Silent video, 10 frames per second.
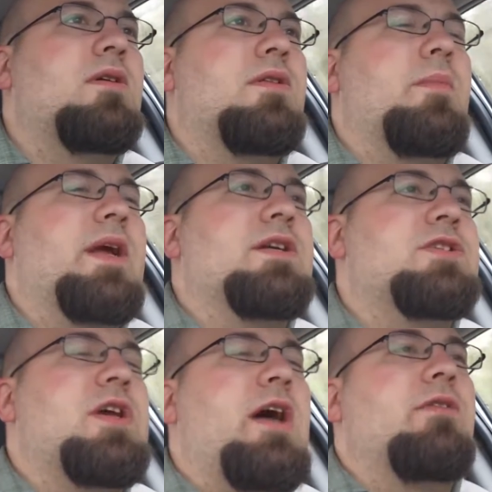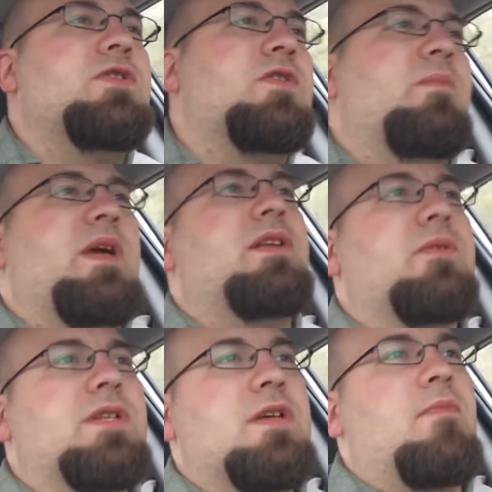The biggest challenge for me
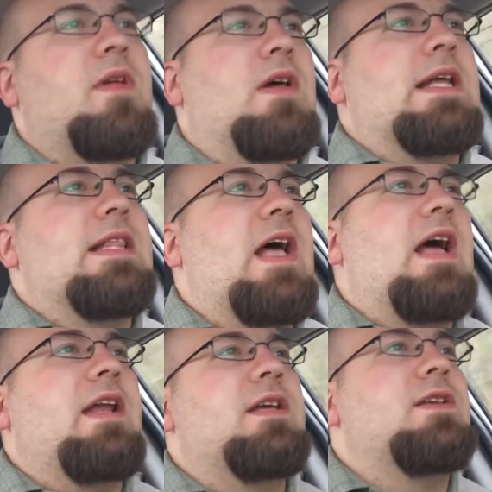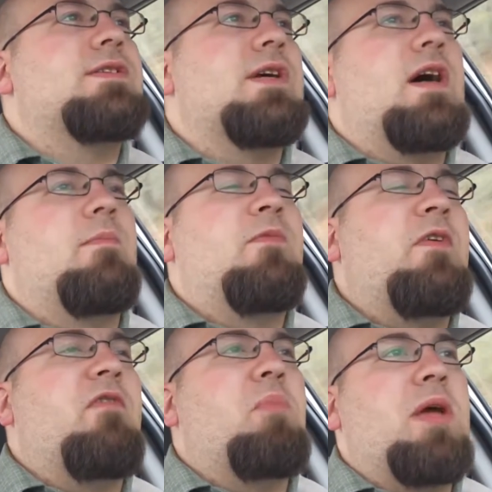doing something like that is, if
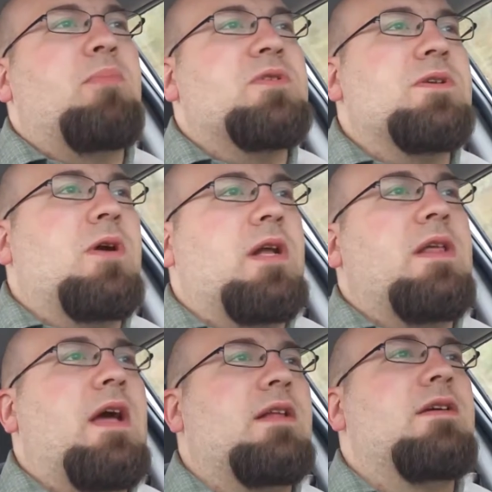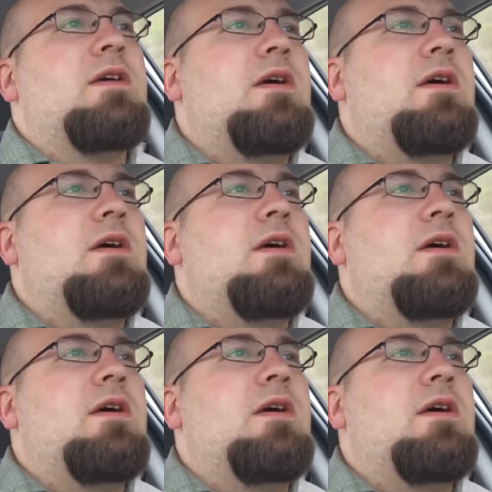you ever played Prison Architect,